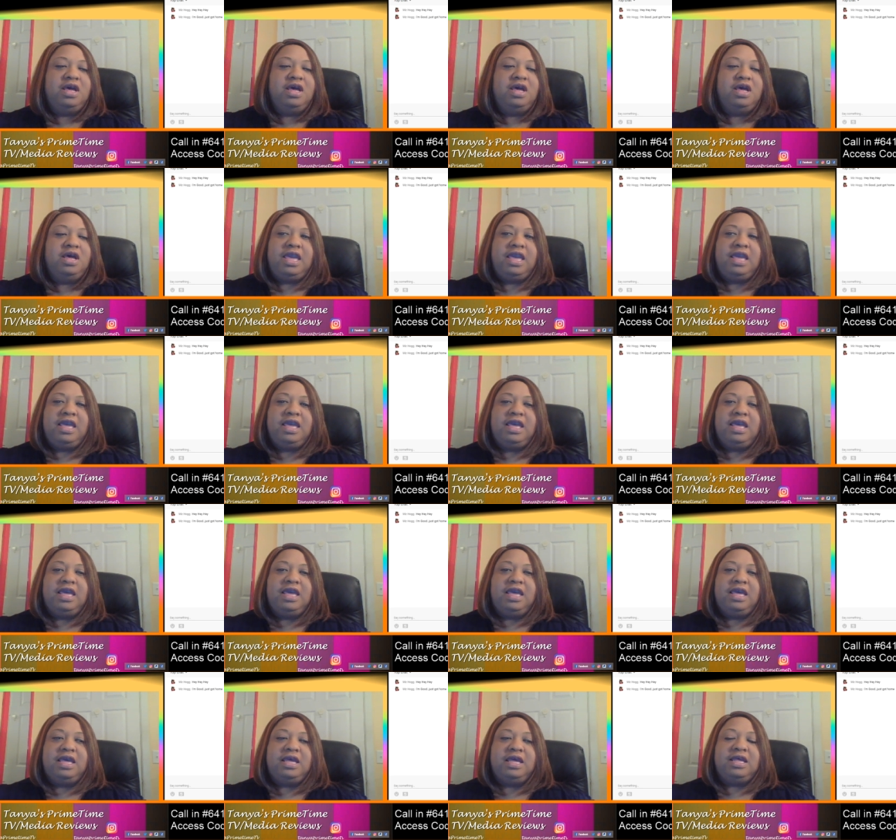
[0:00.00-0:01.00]

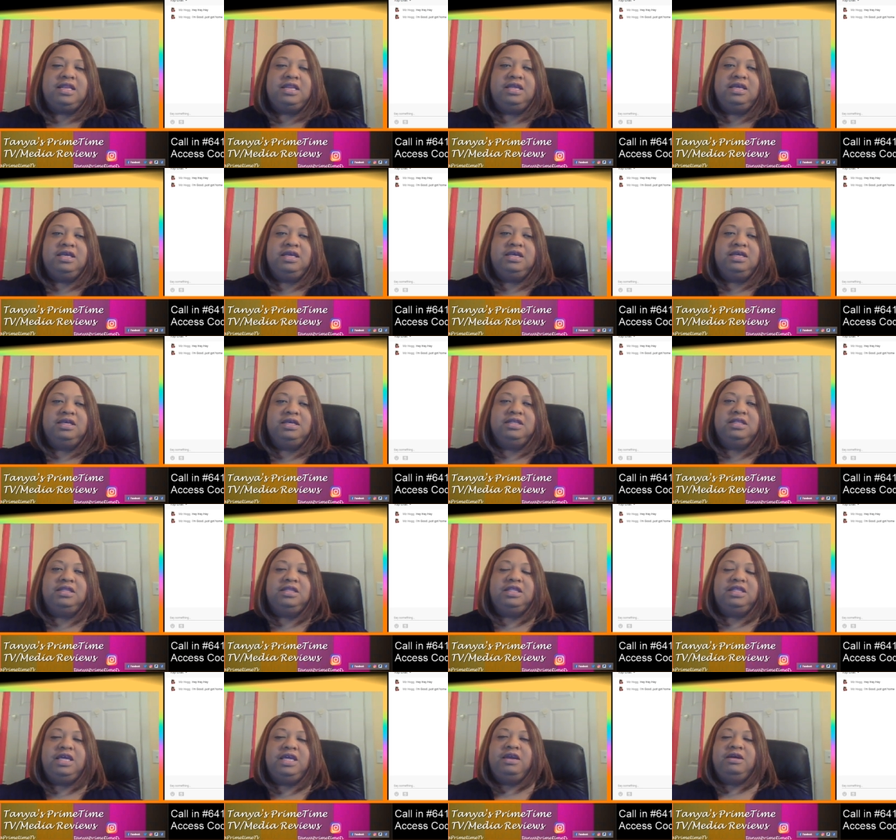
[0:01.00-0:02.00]
And
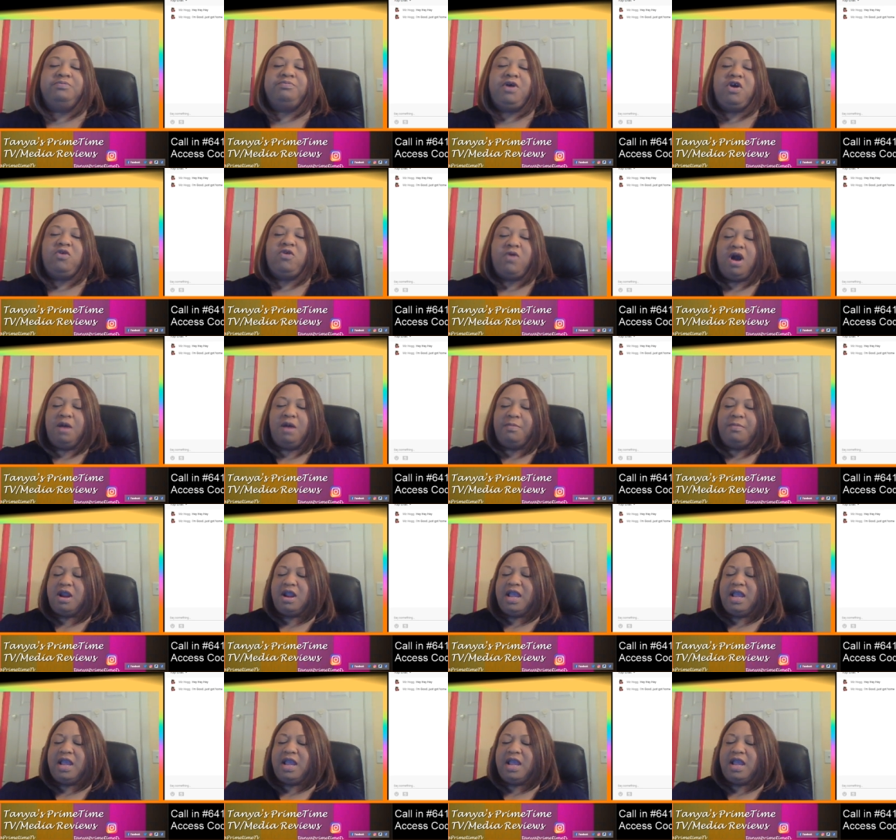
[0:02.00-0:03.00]
they my
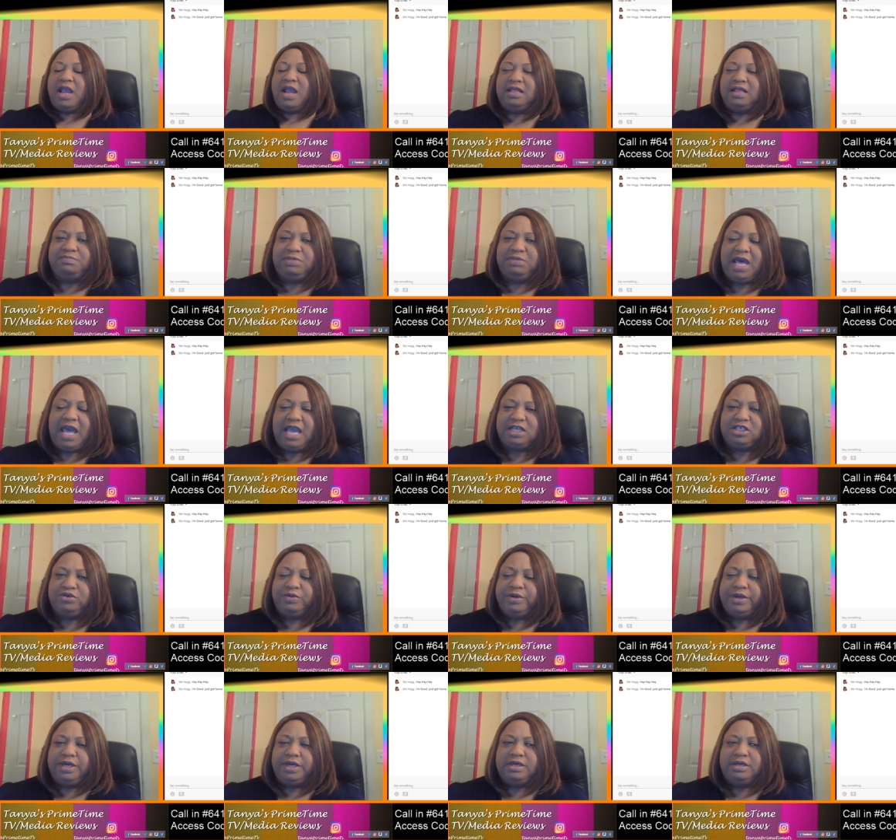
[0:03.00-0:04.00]
Walmart had these black
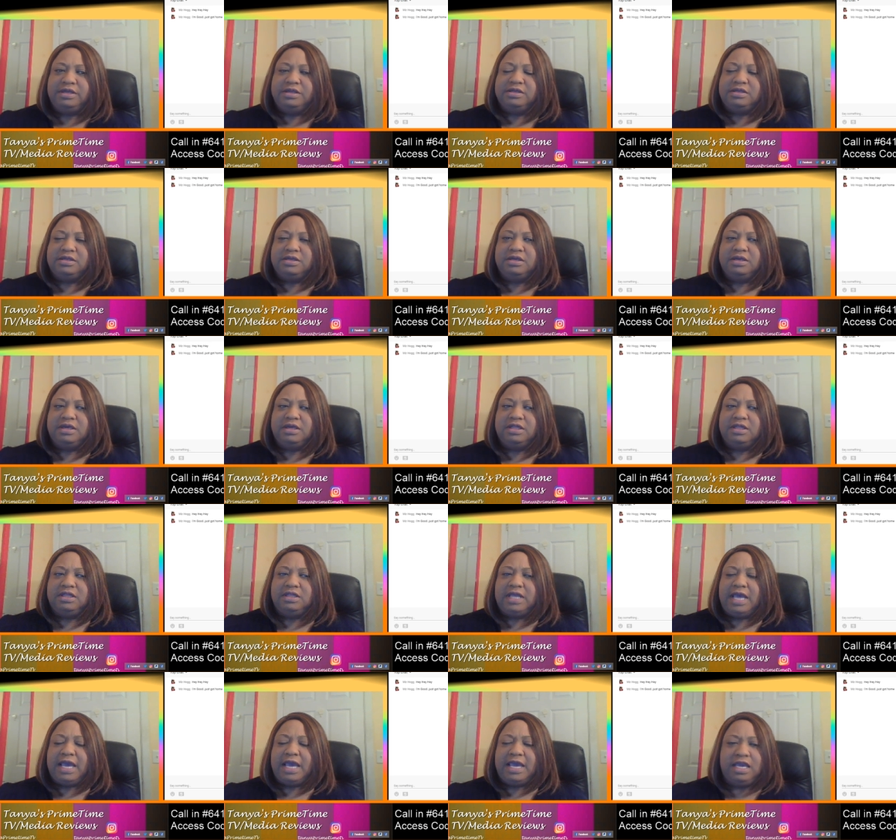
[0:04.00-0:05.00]
trees
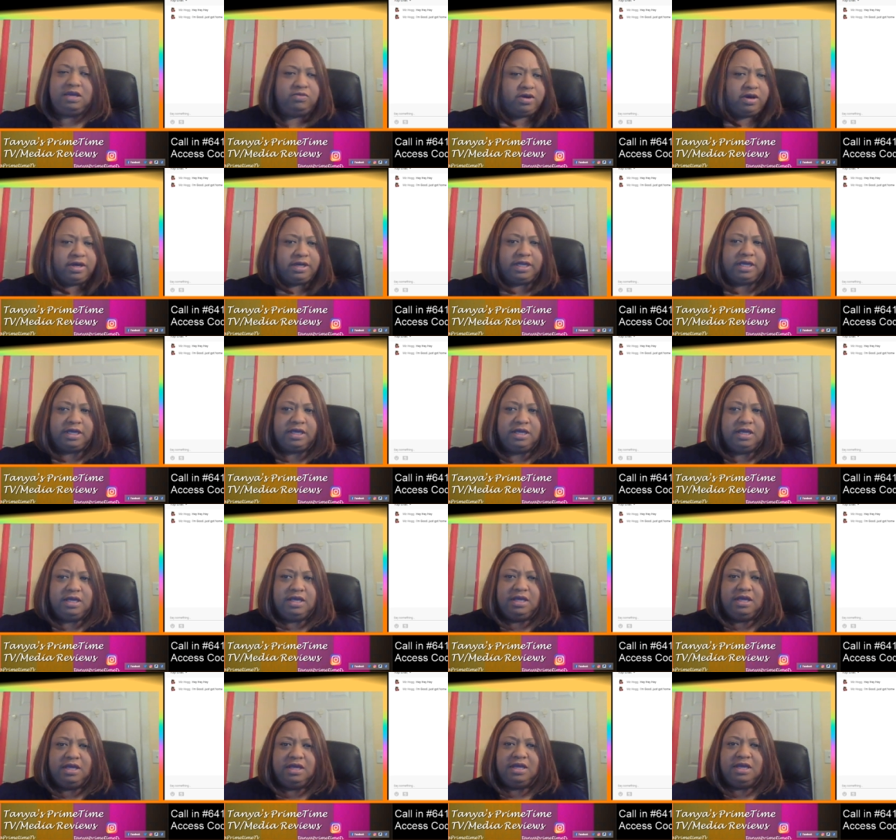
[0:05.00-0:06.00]
that he wanted.
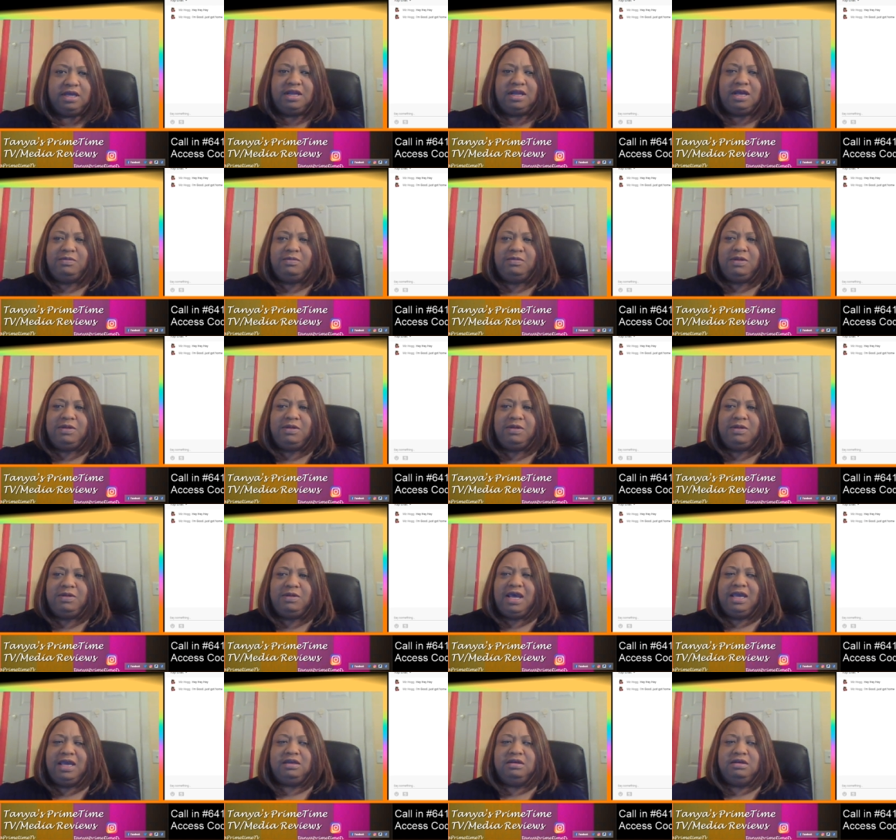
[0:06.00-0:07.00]
And I'm
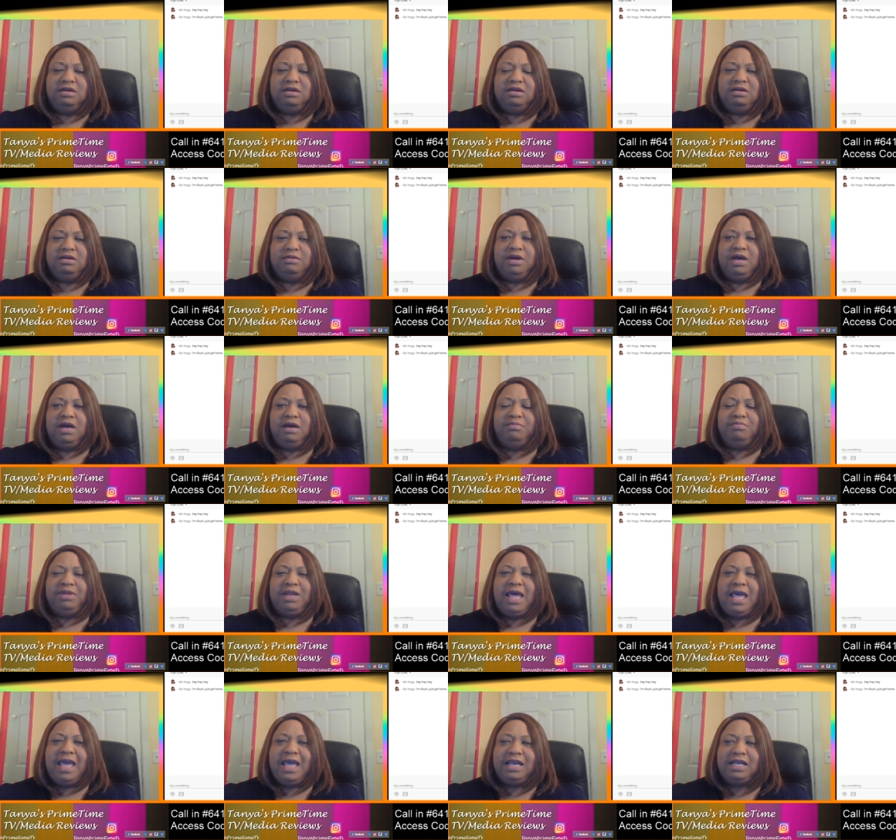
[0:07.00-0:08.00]
like,
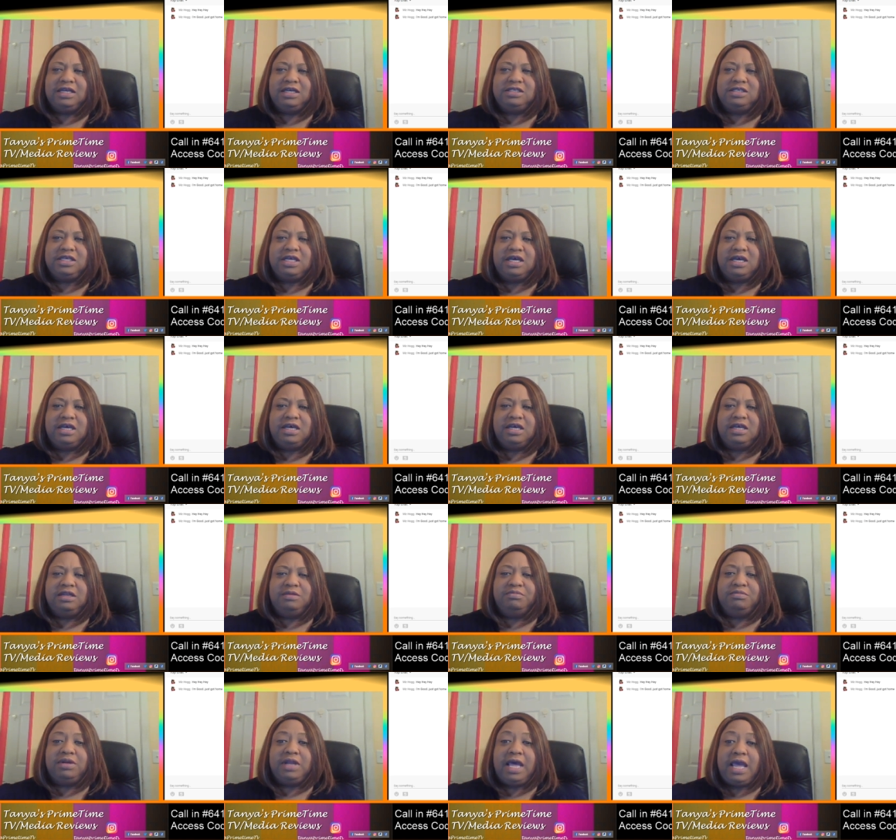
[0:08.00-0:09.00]
black
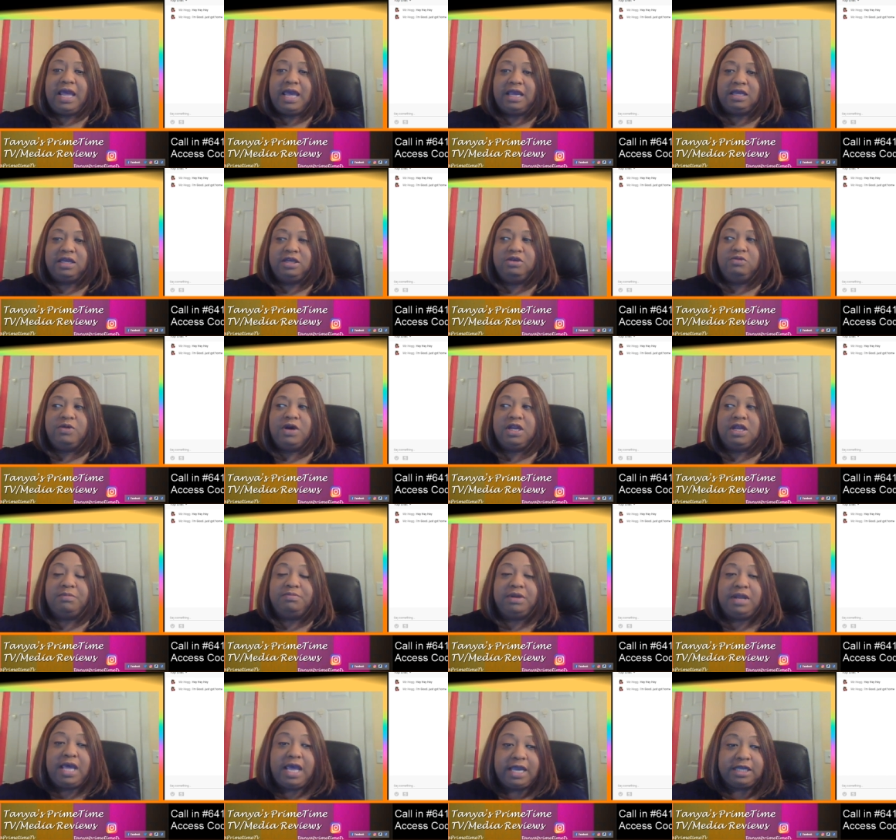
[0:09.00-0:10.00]
son, black, you want a
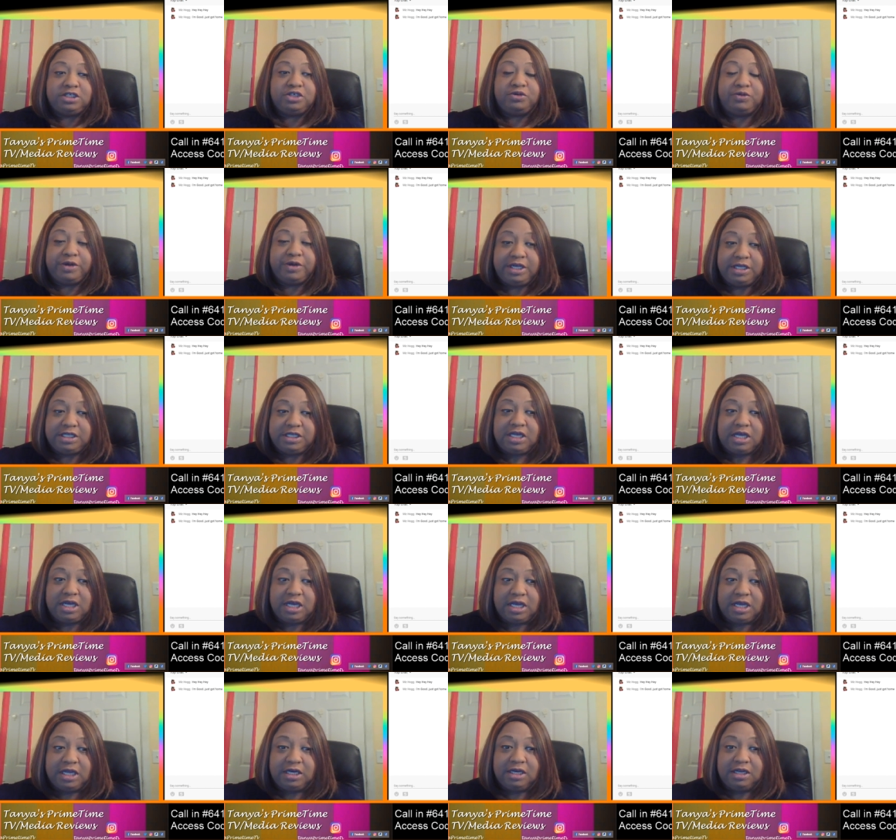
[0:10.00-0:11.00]
black tree,
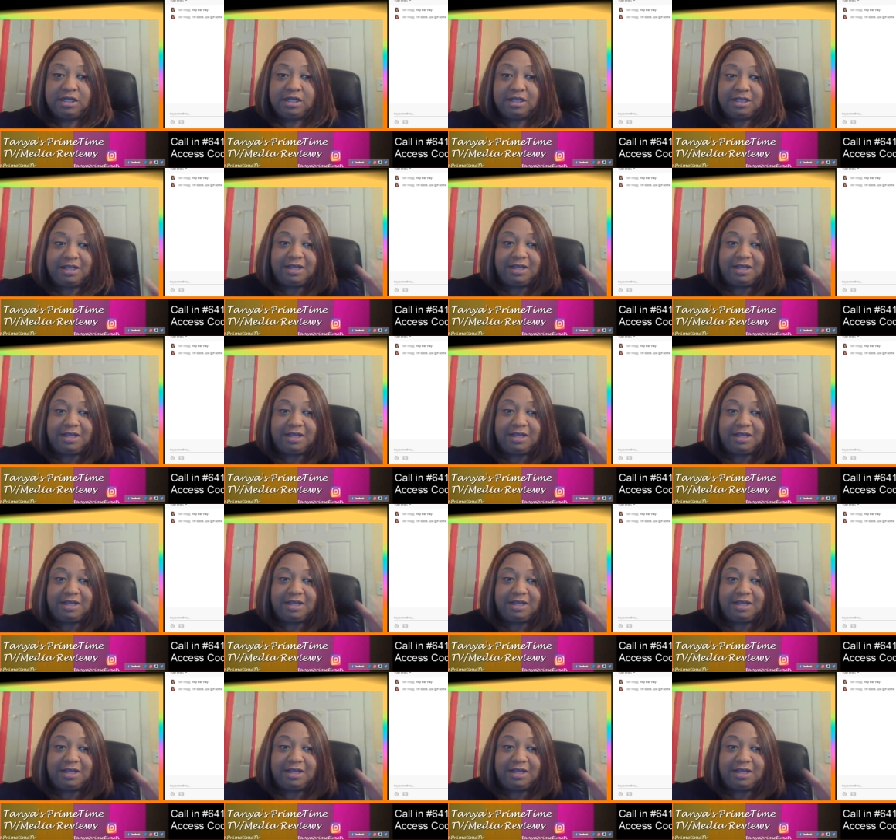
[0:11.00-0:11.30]
son?